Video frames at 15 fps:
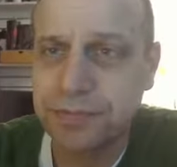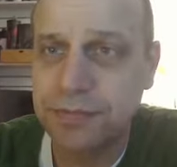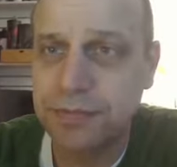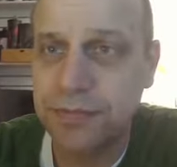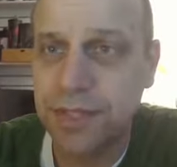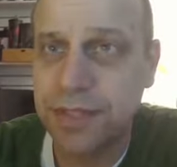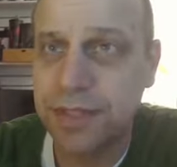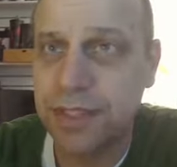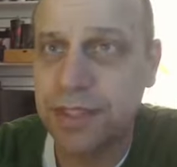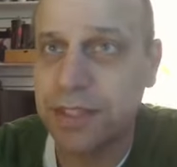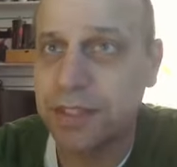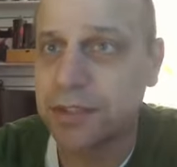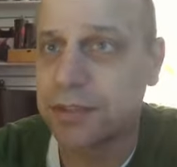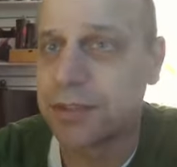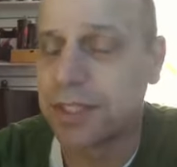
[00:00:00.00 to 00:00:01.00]
that,
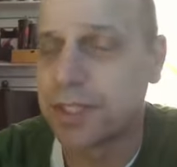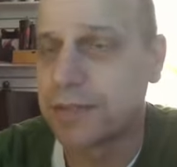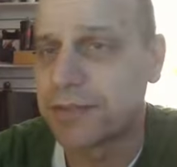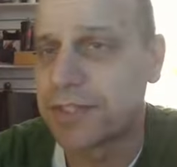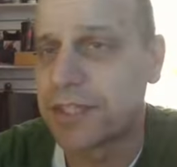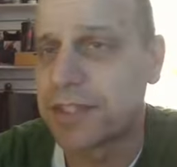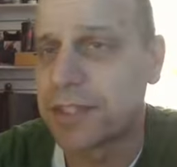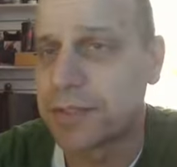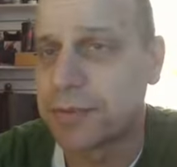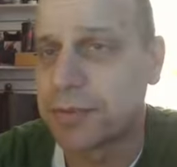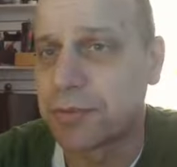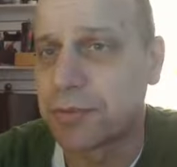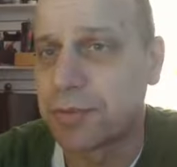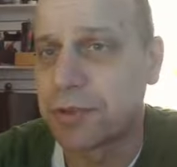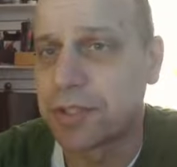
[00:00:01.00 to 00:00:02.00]
you know, and I've said this
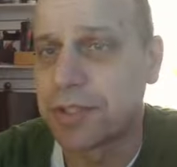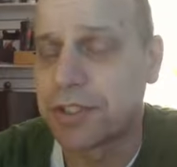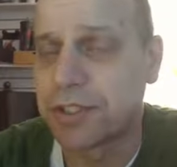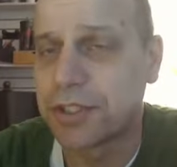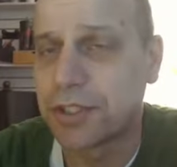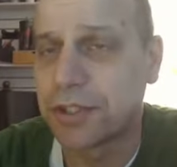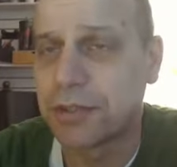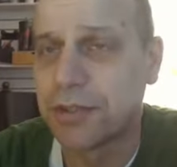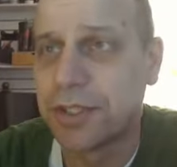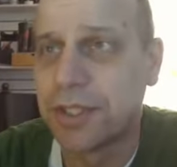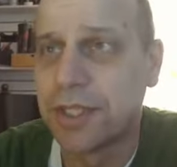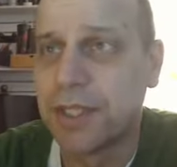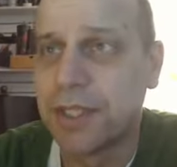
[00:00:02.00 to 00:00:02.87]
before on the show,